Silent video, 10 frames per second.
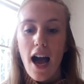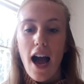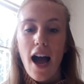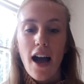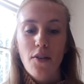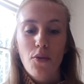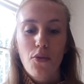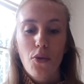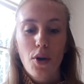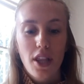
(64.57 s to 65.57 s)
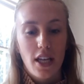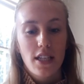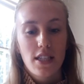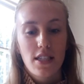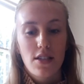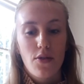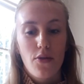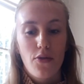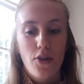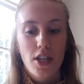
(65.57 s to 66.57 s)
And for this,
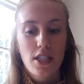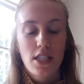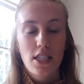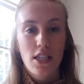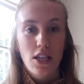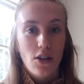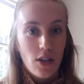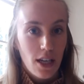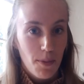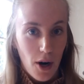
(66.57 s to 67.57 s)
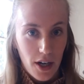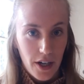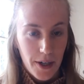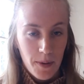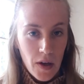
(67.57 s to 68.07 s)
first you need a partner.